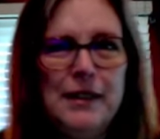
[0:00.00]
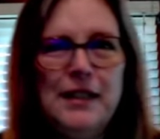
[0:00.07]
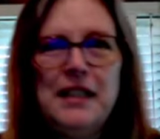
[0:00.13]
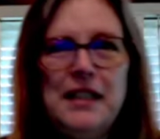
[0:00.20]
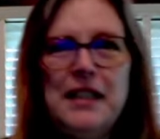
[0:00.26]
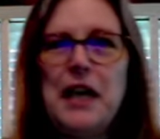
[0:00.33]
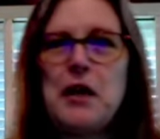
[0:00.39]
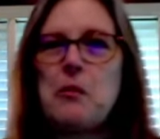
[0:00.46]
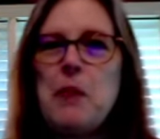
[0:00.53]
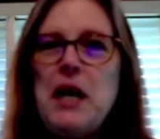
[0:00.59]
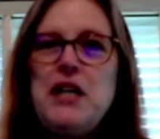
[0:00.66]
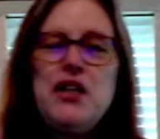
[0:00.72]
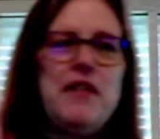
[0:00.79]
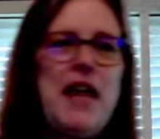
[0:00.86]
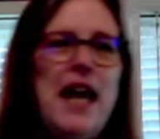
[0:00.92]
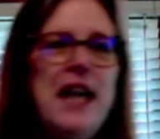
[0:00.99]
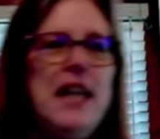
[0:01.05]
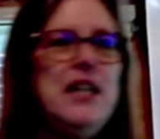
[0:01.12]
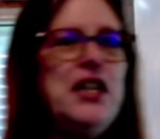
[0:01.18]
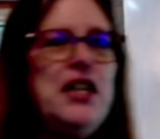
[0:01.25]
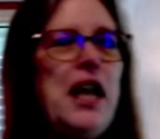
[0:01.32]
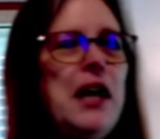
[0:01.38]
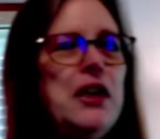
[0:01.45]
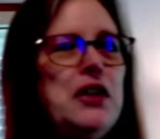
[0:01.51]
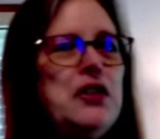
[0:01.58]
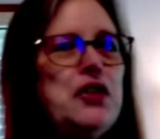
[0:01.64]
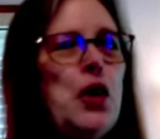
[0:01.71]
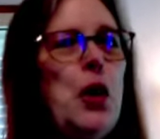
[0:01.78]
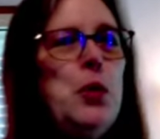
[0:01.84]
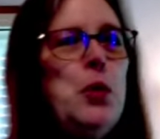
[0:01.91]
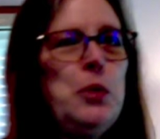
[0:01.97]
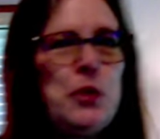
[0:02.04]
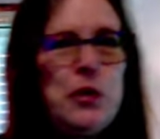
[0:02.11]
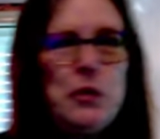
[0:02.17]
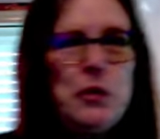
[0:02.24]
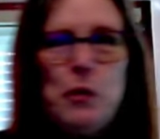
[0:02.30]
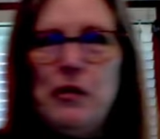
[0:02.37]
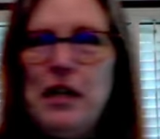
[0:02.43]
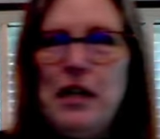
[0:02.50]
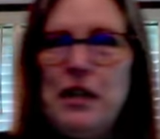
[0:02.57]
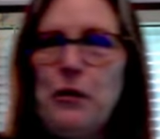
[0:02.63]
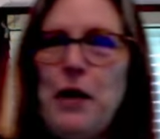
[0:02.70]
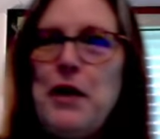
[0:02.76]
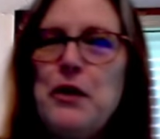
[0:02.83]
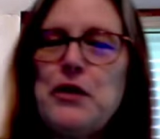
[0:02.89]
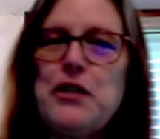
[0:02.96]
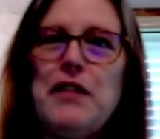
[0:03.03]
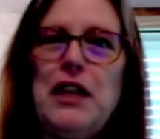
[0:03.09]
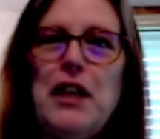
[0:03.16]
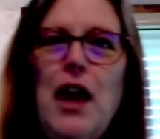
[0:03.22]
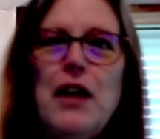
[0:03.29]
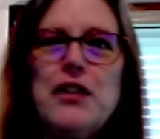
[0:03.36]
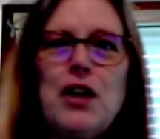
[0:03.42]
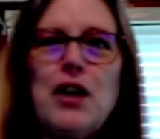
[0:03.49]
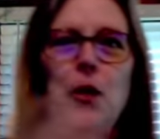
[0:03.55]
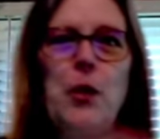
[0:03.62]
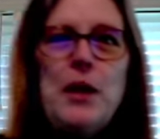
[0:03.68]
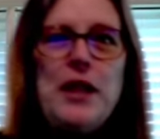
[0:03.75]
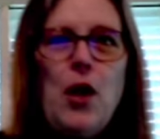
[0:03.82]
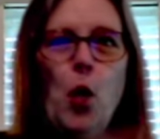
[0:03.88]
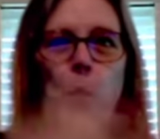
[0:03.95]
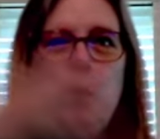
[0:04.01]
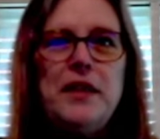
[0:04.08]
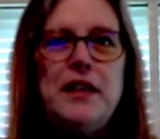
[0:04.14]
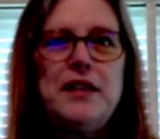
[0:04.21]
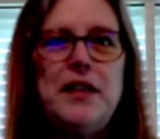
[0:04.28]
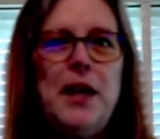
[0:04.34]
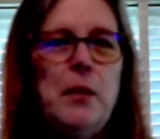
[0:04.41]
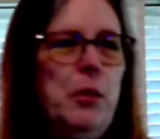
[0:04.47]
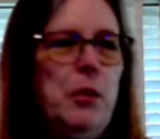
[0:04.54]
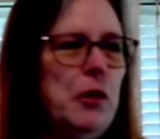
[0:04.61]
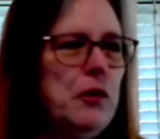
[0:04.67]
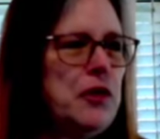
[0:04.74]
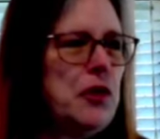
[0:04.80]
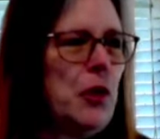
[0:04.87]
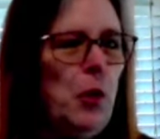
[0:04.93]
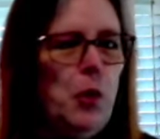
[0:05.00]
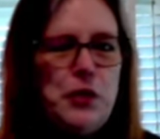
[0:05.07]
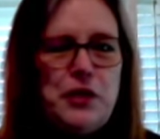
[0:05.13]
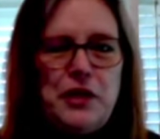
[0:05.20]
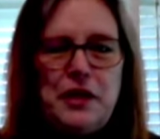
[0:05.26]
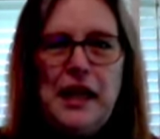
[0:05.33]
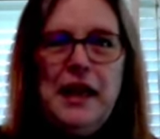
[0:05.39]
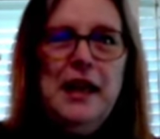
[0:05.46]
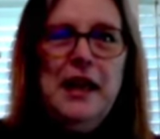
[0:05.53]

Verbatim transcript: Kind of remind you of that Indiana Jones movie, The Raiders of the Lost Ark, when they open the Temple of Souls and they